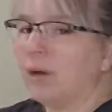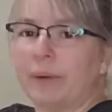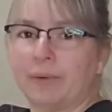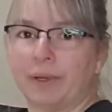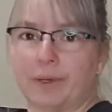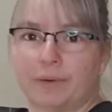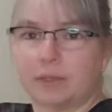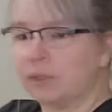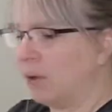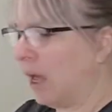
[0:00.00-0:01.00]
around
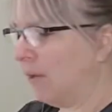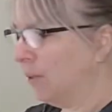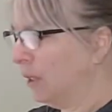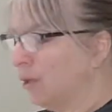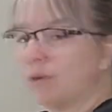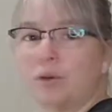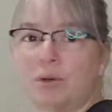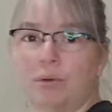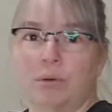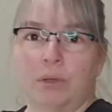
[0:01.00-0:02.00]
100. So I really don't
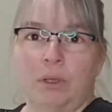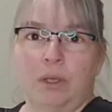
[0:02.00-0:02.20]
know